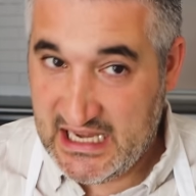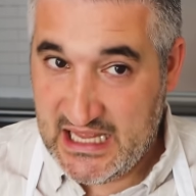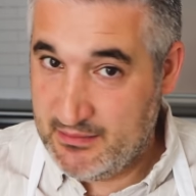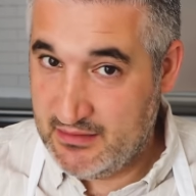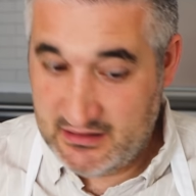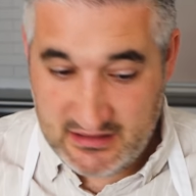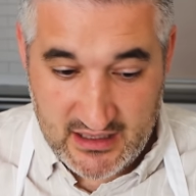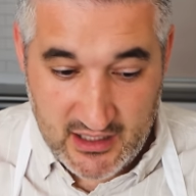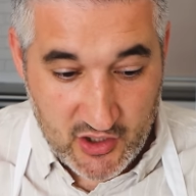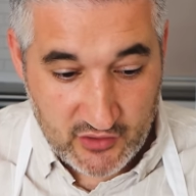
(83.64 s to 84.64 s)
Let me
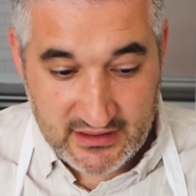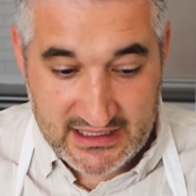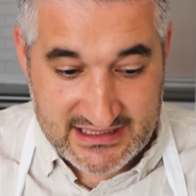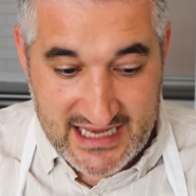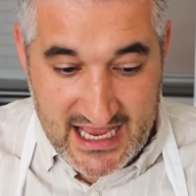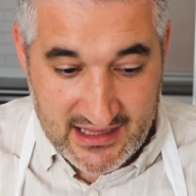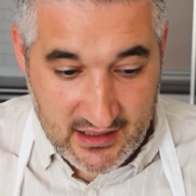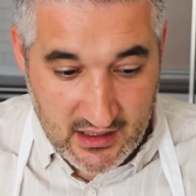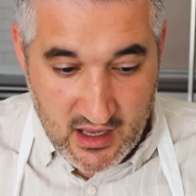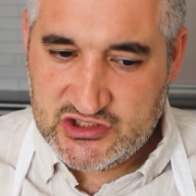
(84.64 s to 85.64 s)
tell you, this
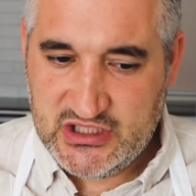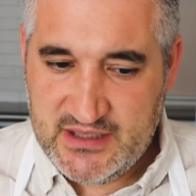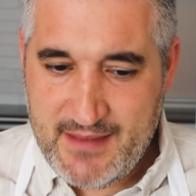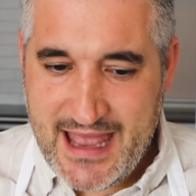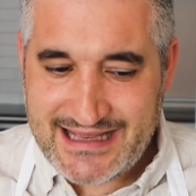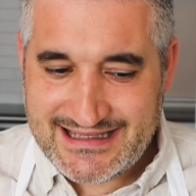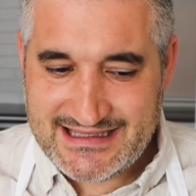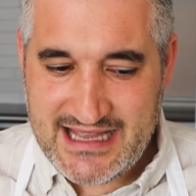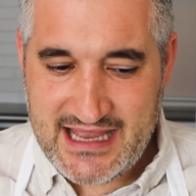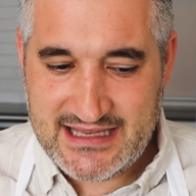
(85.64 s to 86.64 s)
lady, she makes
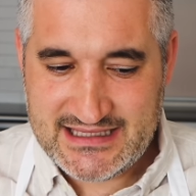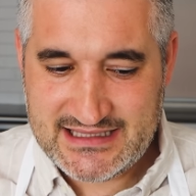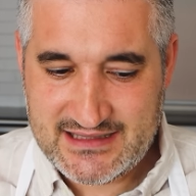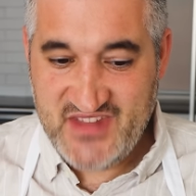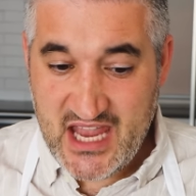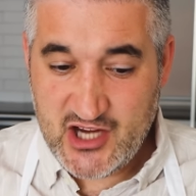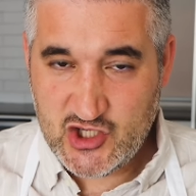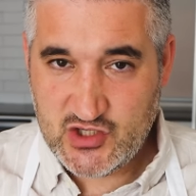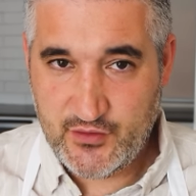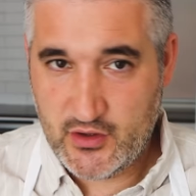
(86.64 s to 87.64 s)
this
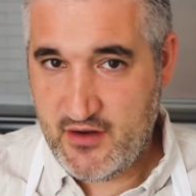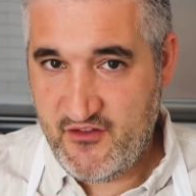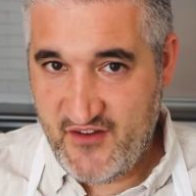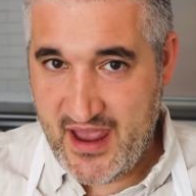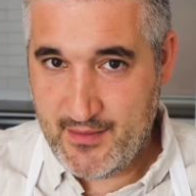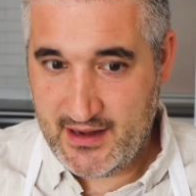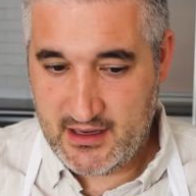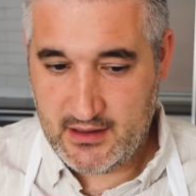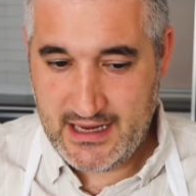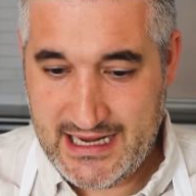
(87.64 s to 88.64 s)
dish for her
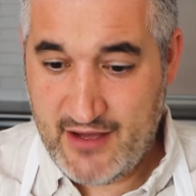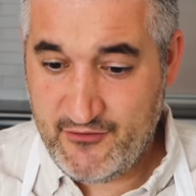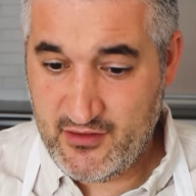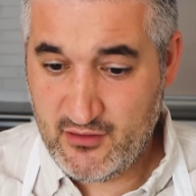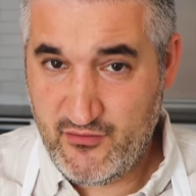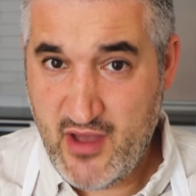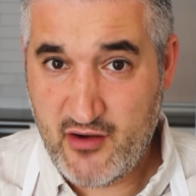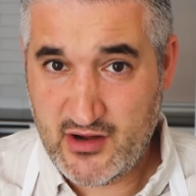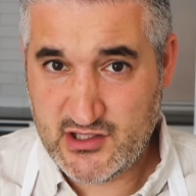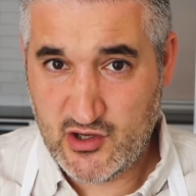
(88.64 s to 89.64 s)
family, and I feel
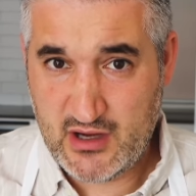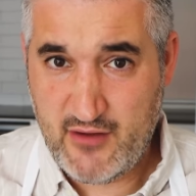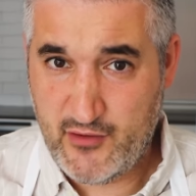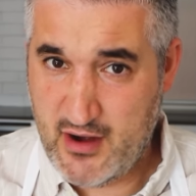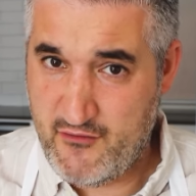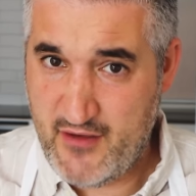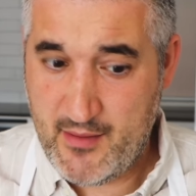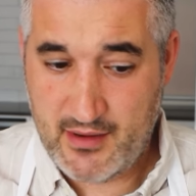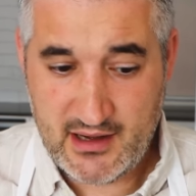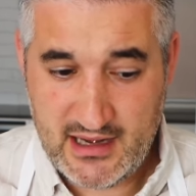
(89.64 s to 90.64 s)
very sorry for her family.